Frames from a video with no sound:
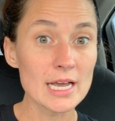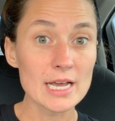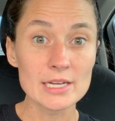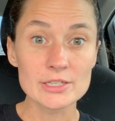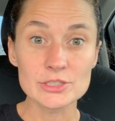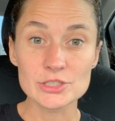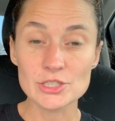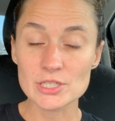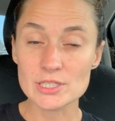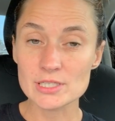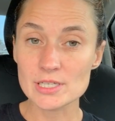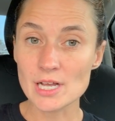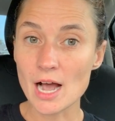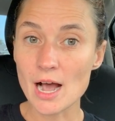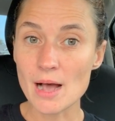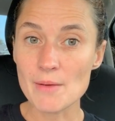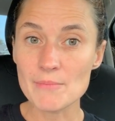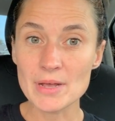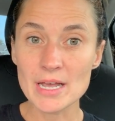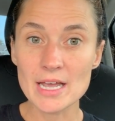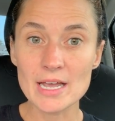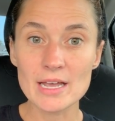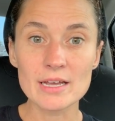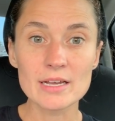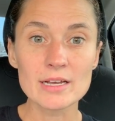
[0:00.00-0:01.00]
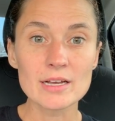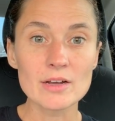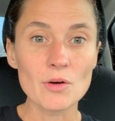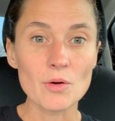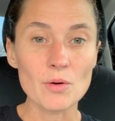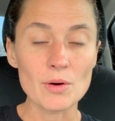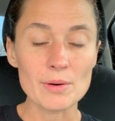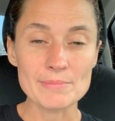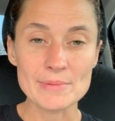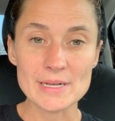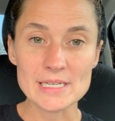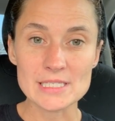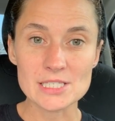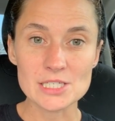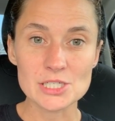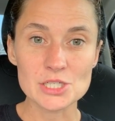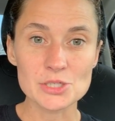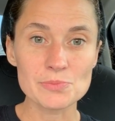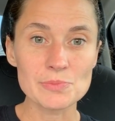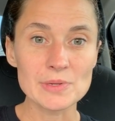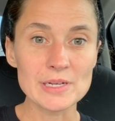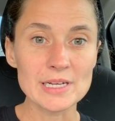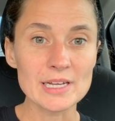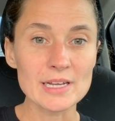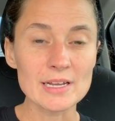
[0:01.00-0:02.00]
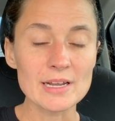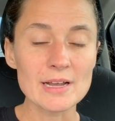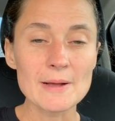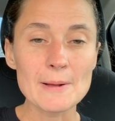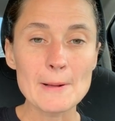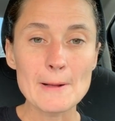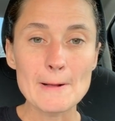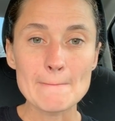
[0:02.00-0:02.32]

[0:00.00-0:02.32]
just comment or message me.